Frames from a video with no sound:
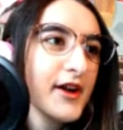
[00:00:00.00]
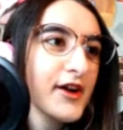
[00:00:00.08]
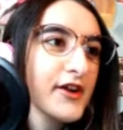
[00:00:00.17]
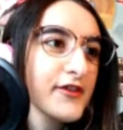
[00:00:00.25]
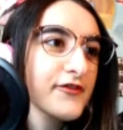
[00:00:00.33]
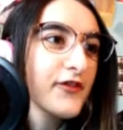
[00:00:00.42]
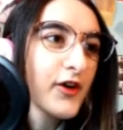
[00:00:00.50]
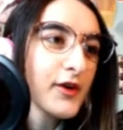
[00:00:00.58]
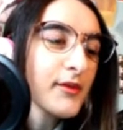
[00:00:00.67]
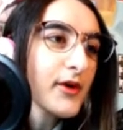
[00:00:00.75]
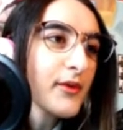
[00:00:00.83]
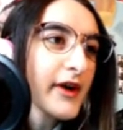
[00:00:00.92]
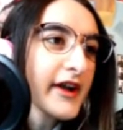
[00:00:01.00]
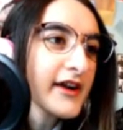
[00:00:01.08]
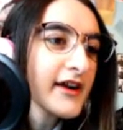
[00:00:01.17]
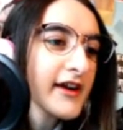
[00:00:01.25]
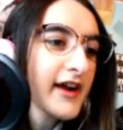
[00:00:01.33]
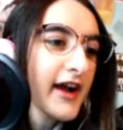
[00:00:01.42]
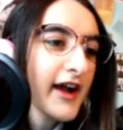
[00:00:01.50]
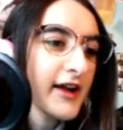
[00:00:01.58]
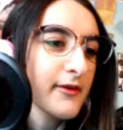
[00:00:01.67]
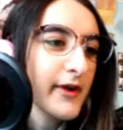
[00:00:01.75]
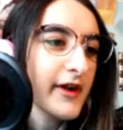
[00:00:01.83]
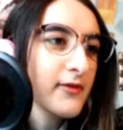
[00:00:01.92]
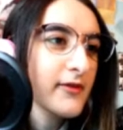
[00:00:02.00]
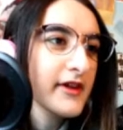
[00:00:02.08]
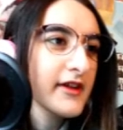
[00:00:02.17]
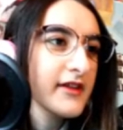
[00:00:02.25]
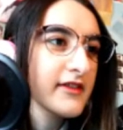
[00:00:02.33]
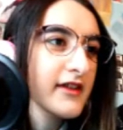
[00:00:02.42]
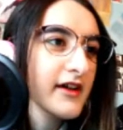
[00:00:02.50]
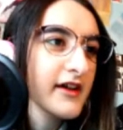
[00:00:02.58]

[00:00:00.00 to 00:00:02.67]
Her formal wear, I went with